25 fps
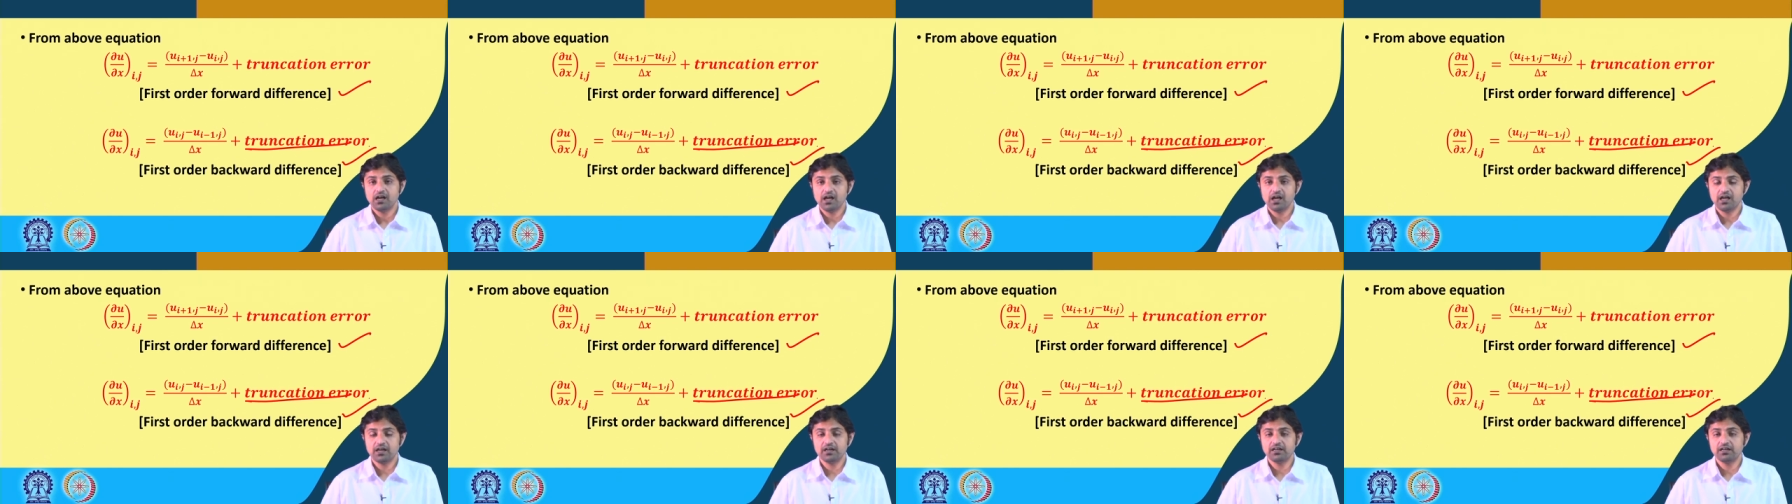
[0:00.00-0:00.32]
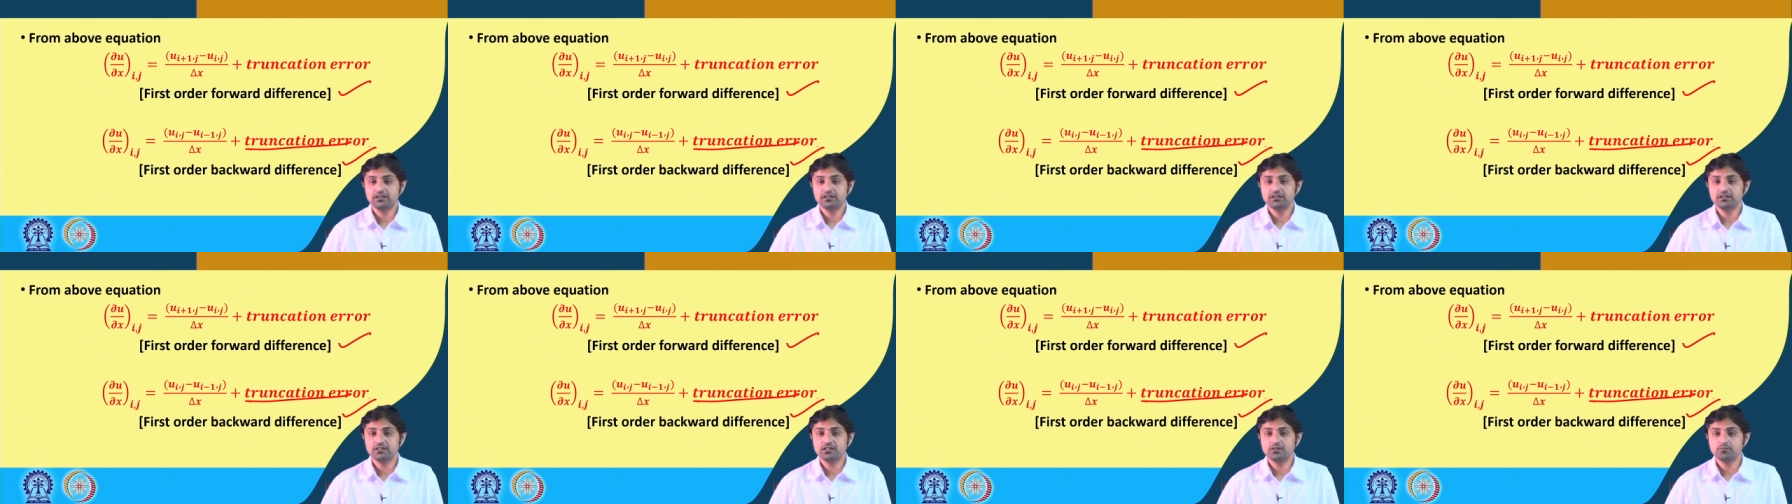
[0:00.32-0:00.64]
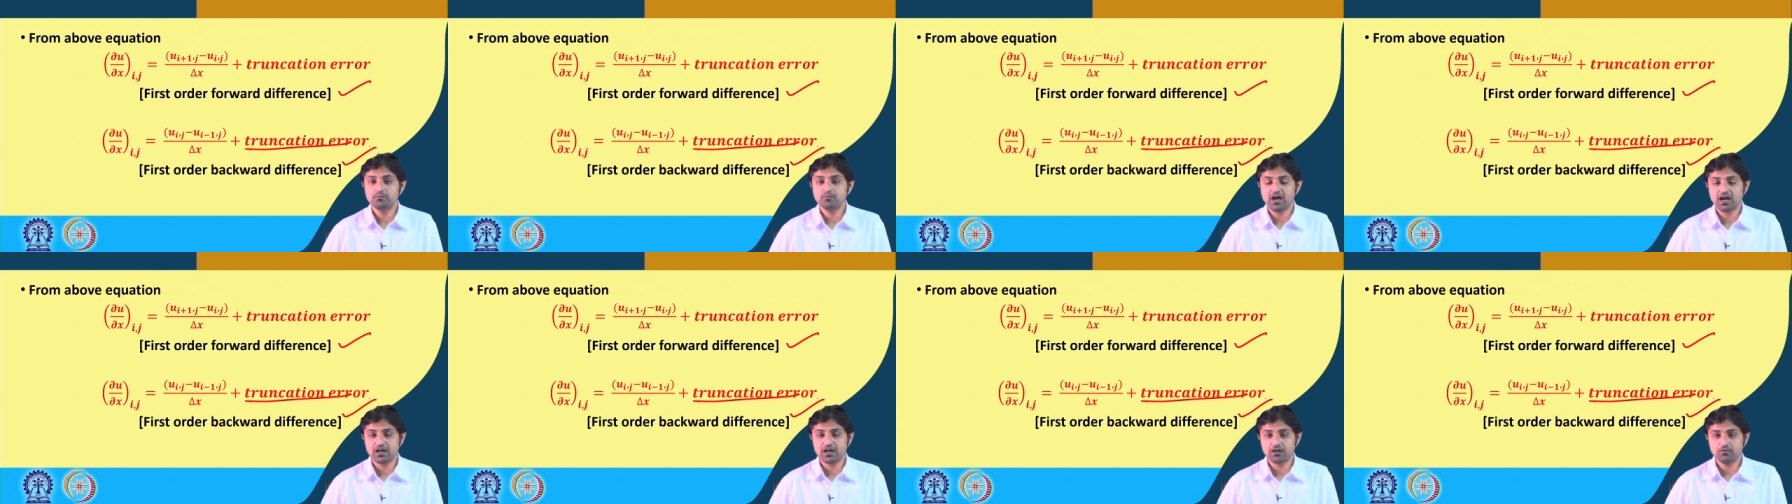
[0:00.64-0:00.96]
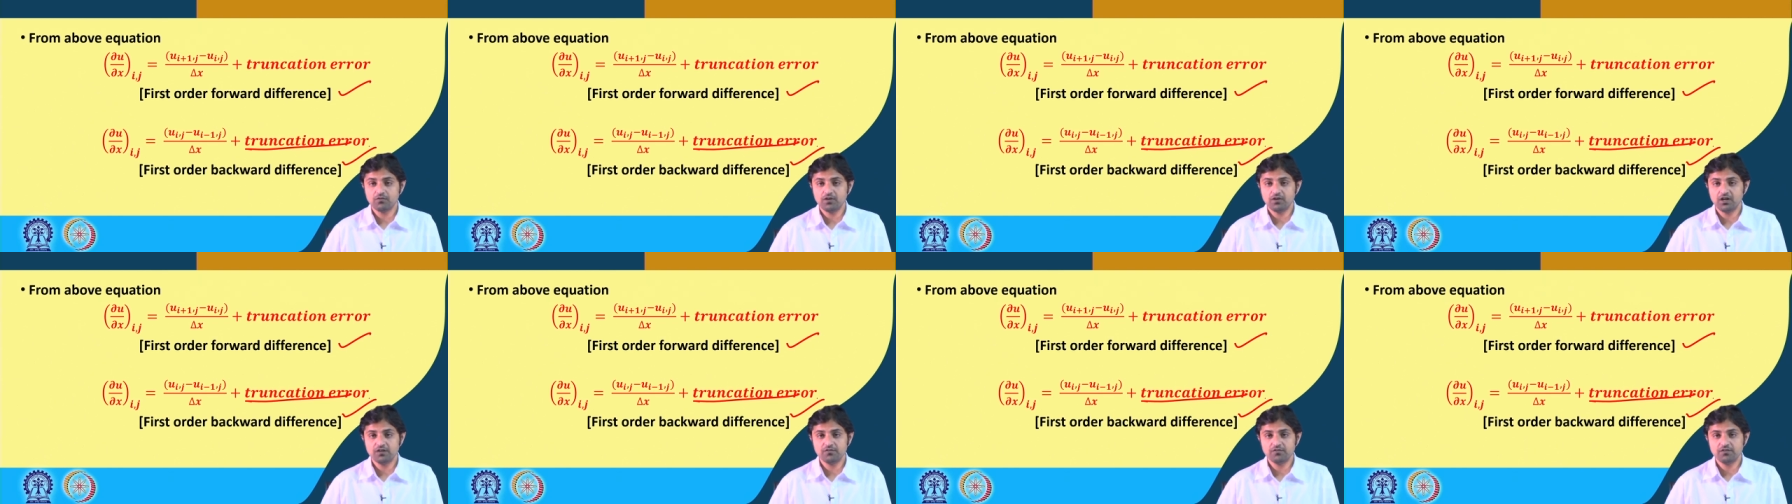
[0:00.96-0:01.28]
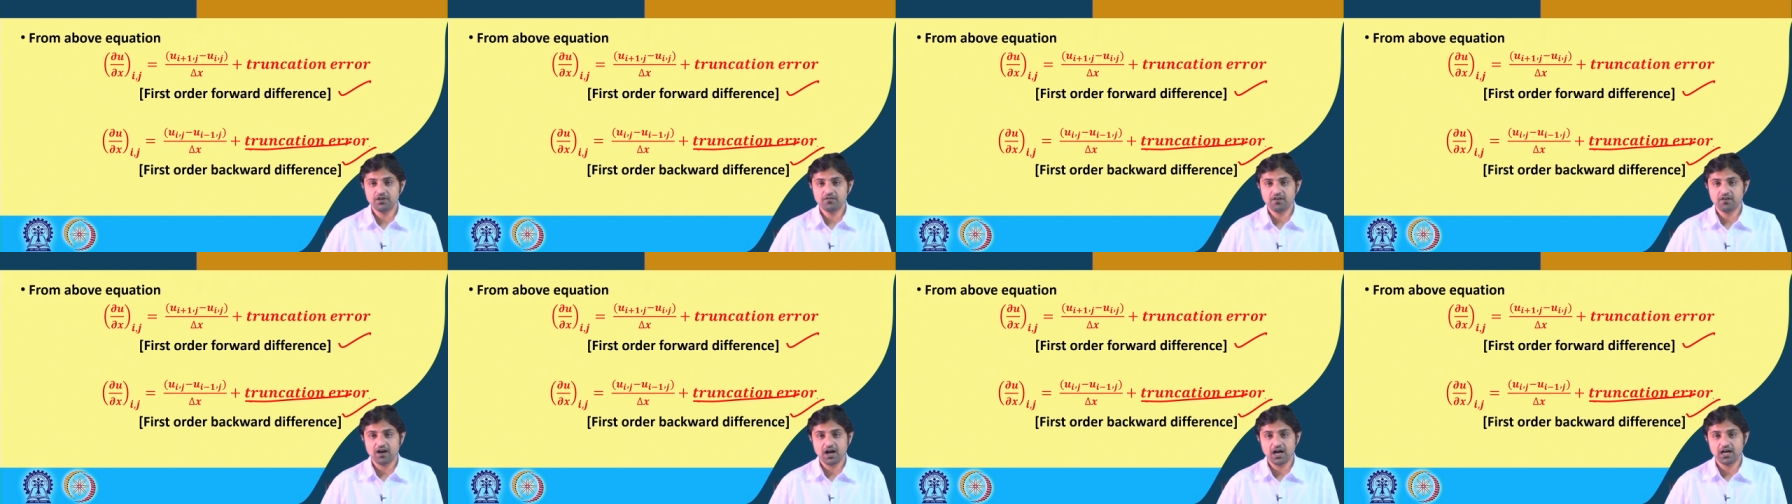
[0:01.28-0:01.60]
and in the backward
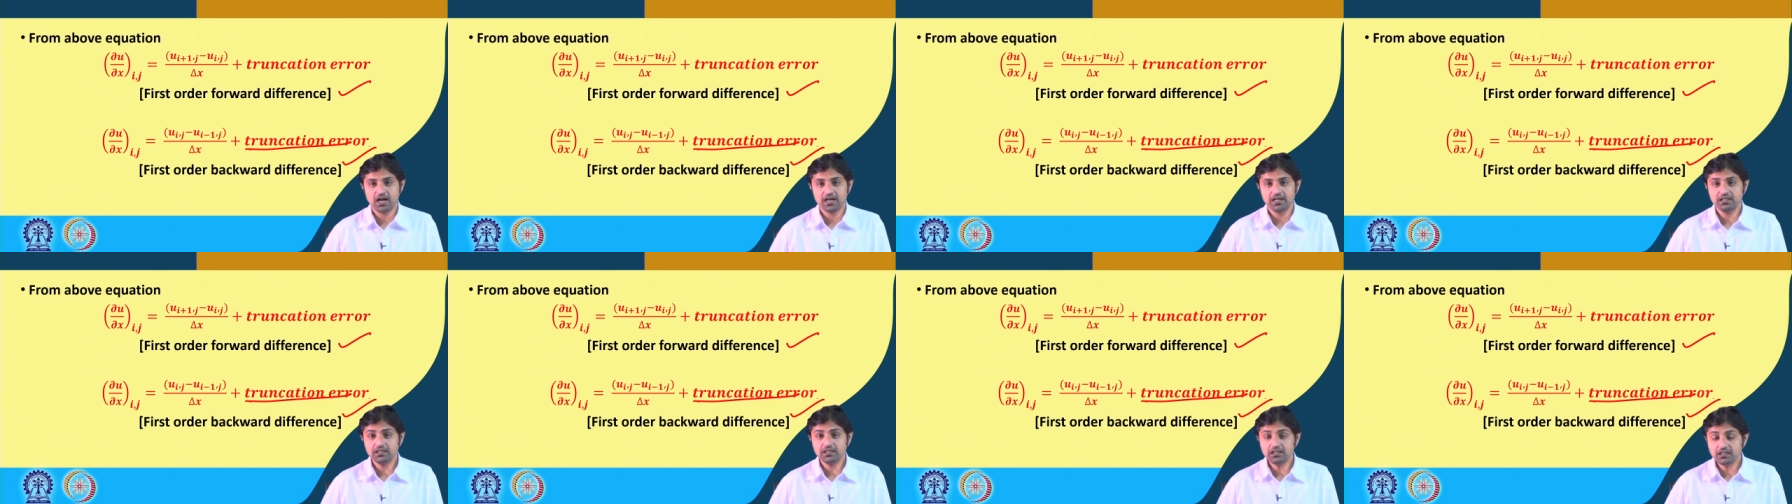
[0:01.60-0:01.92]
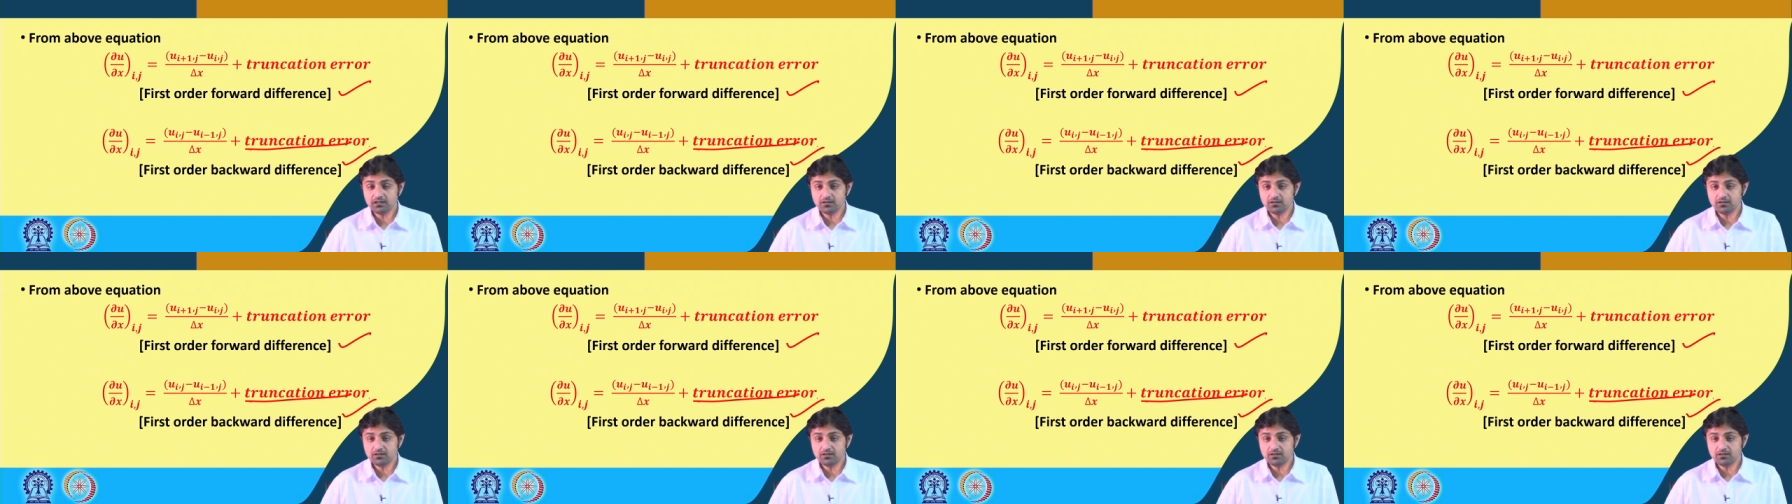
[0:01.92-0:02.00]
we have i